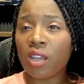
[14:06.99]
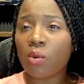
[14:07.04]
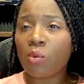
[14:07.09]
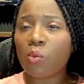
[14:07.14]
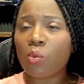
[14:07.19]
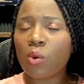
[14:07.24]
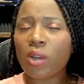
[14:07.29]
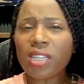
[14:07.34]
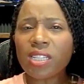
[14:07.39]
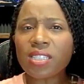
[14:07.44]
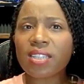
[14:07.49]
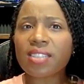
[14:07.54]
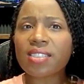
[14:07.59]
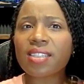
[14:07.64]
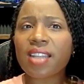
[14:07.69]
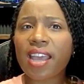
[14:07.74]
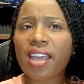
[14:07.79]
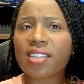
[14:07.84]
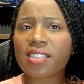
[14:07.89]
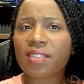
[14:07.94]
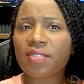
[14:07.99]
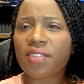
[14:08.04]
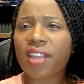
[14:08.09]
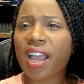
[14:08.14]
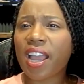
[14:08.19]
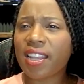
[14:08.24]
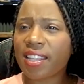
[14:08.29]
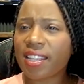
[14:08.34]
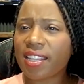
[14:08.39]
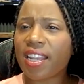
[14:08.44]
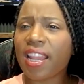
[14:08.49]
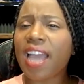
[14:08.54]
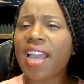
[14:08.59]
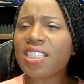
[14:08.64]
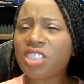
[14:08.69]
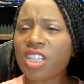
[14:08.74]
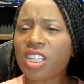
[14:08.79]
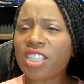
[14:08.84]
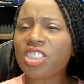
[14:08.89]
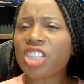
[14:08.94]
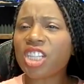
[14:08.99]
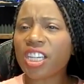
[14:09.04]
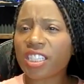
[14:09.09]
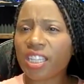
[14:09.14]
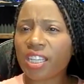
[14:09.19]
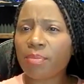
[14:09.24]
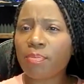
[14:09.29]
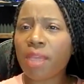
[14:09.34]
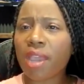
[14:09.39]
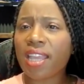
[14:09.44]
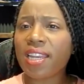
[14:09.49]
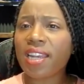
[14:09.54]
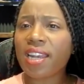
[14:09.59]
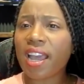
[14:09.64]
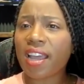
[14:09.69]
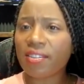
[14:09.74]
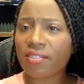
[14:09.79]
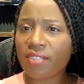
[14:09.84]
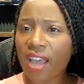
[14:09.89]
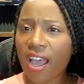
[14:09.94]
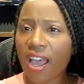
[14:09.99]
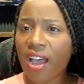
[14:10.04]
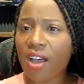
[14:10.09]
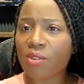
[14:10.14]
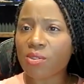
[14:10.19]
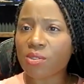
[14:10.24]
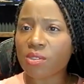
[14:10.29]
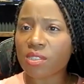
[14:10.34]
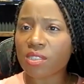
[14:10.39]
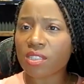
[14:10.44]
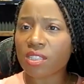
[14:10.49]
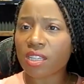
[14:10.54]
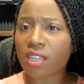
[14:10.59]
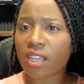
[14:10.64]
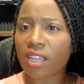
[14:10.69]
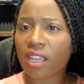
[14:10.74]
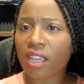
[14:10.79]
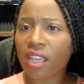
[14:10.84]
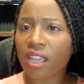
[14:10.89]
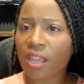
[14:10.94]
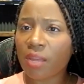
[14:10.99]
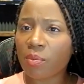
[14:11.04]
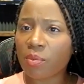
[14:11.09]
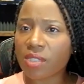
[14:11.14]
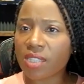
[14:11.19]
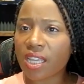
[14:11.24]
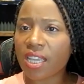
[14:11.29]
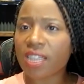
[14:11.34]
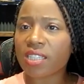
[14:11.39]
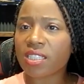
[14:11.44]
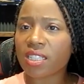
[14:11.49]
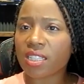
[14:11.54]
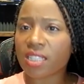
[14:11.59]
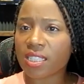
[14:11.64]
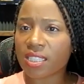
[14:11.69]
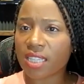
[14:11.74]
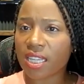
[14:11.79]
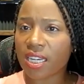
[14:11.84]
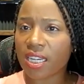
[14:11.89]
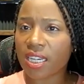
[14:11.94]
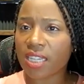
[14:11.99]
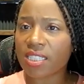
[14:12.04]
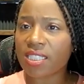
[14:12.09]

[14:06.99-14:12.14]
What is the status of that? The last I checked, it made it out of the House and was headed to the Senate.